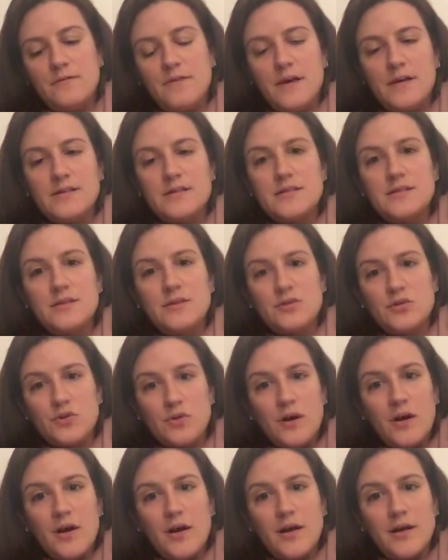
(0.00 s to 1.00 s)
Vesta
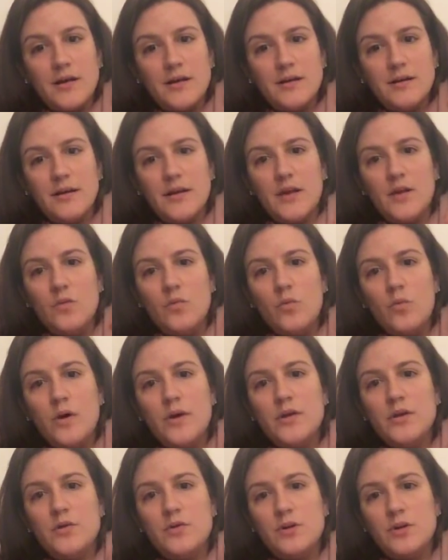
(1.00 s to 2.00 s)
trine, and
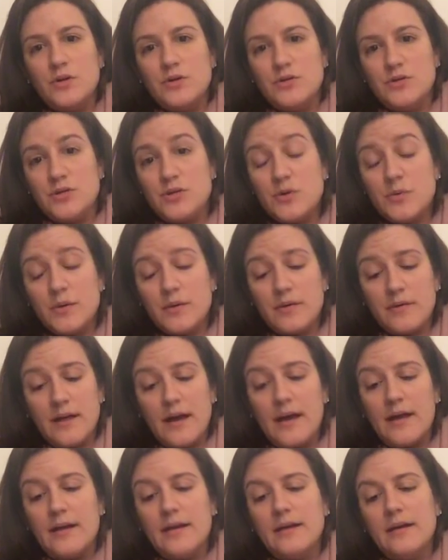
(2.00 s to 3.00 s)
what you can do with
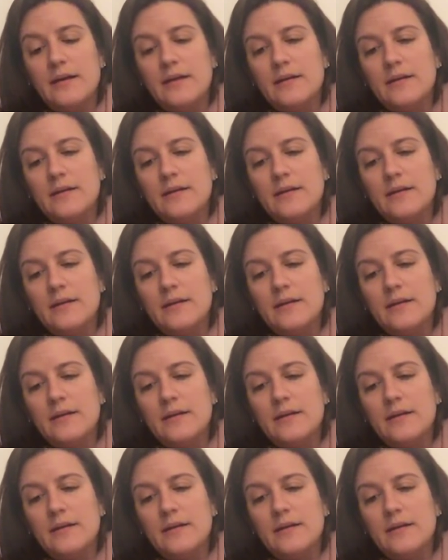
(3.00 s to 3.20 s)
that